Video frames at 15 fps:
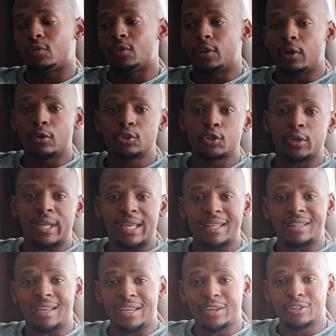know, for those who
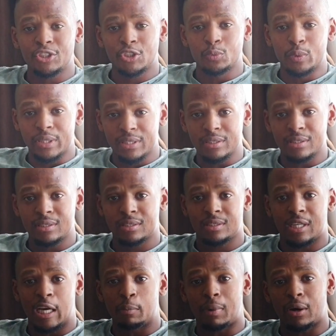need reassurance
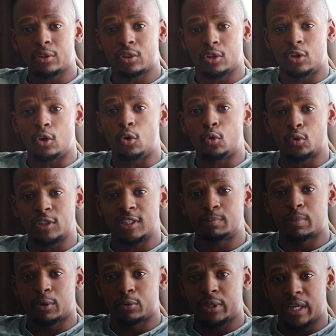about the Lord's
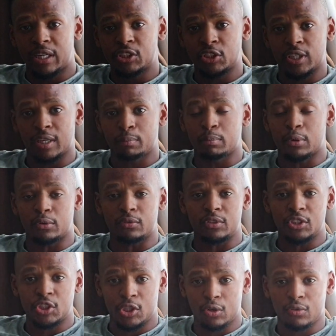protection and
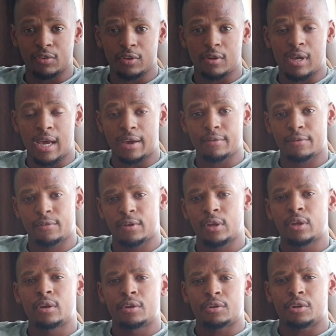provision over your life,
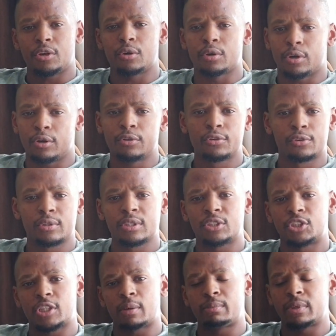you know, go through this
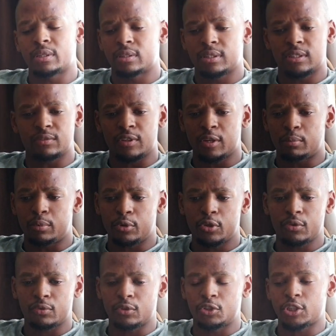chapter. It's a very
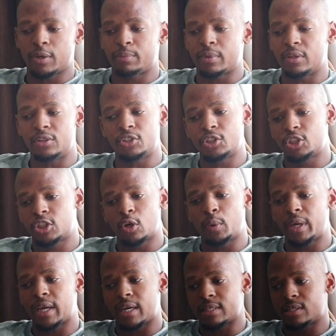beautiful chapter, just
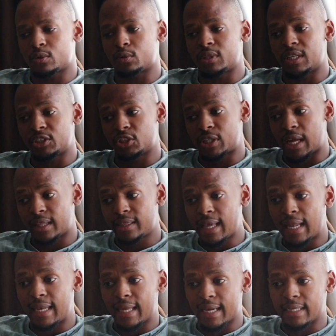showing us, or just like
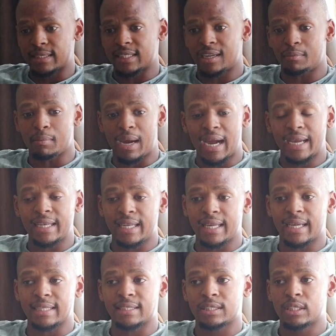telling us,
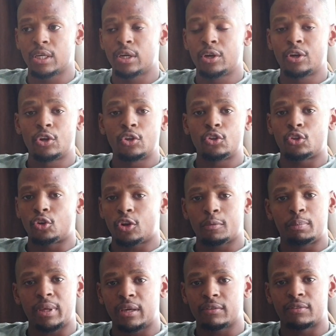reminding us to
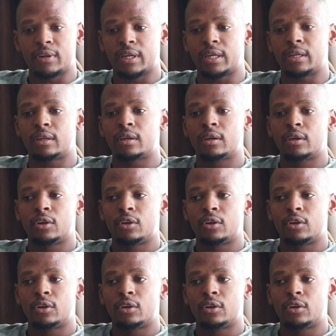not be afraid,